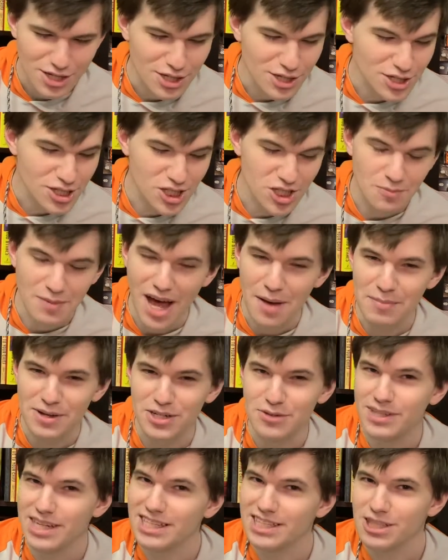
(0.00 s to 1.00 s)
So I'm happy
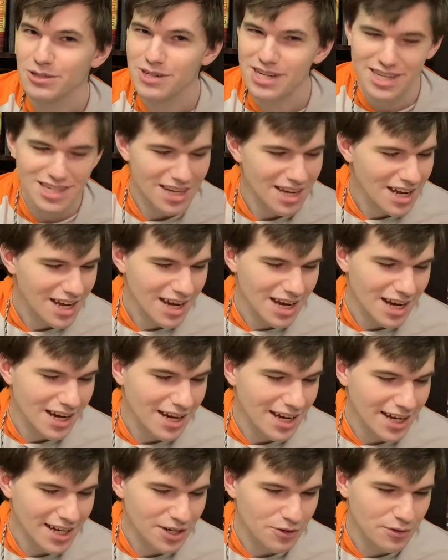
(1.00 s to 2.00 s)
to get to it
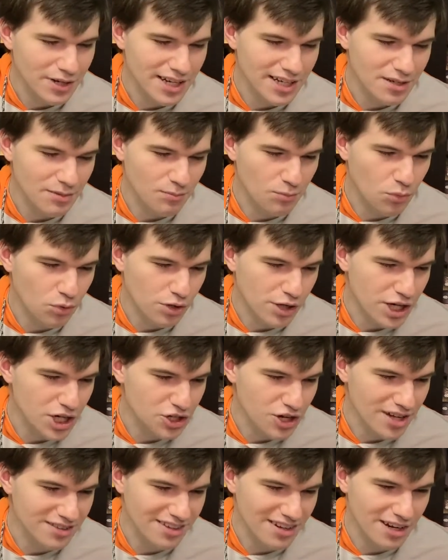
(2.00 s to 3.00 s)
and read more
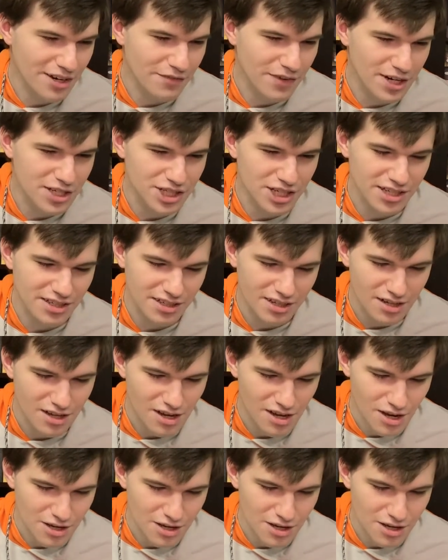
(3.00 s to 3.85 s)
translated fiction.